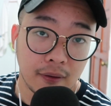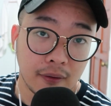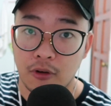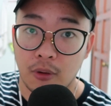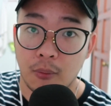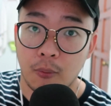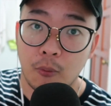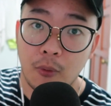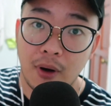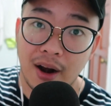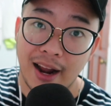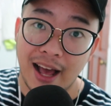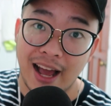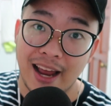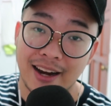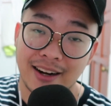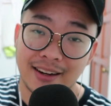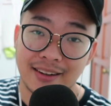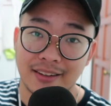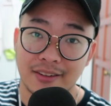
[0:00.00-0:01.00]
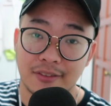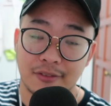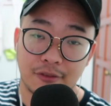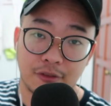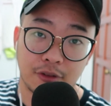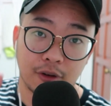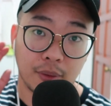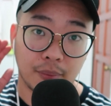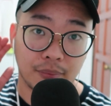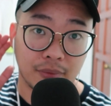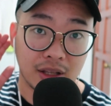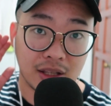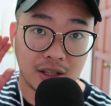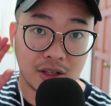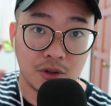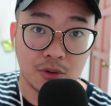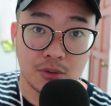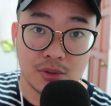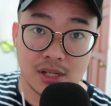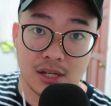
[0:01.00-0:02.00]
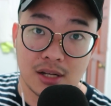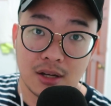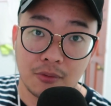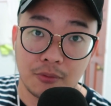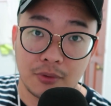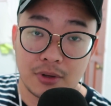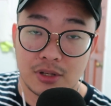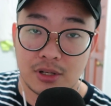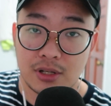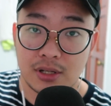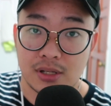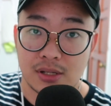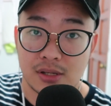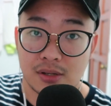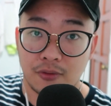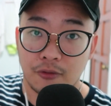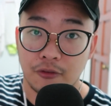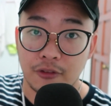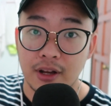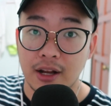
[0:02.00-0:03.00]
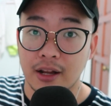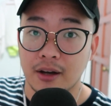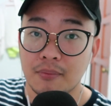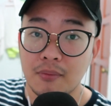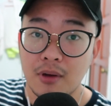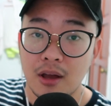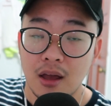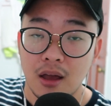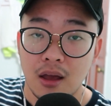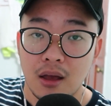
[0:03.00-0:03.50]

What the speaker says: From what I heard from the user, which is William,